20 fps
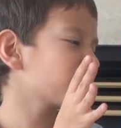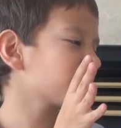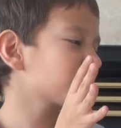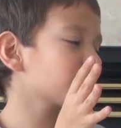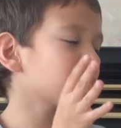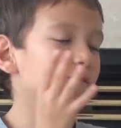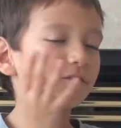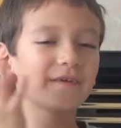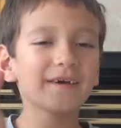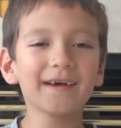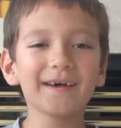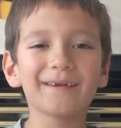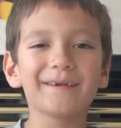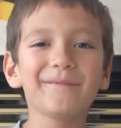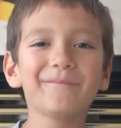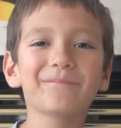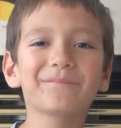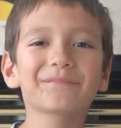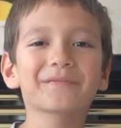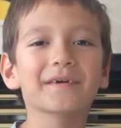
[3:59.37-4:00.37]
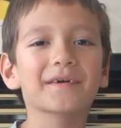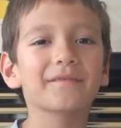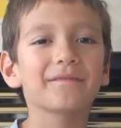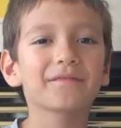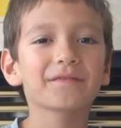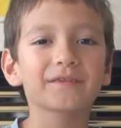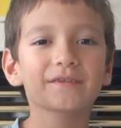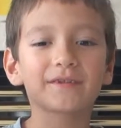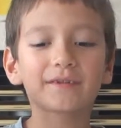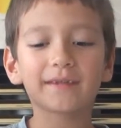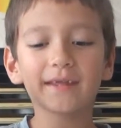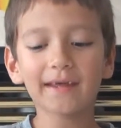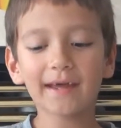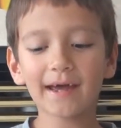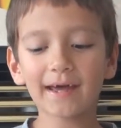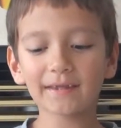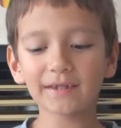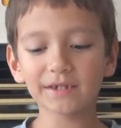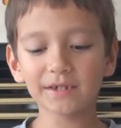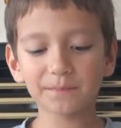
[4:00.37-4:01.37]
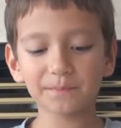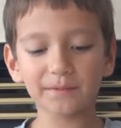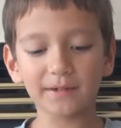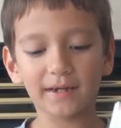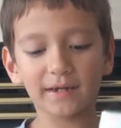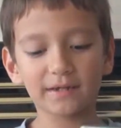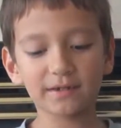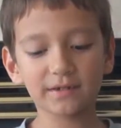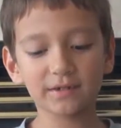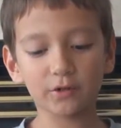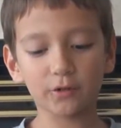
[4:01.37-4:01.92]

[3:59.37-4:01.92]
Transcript: So they had this plan.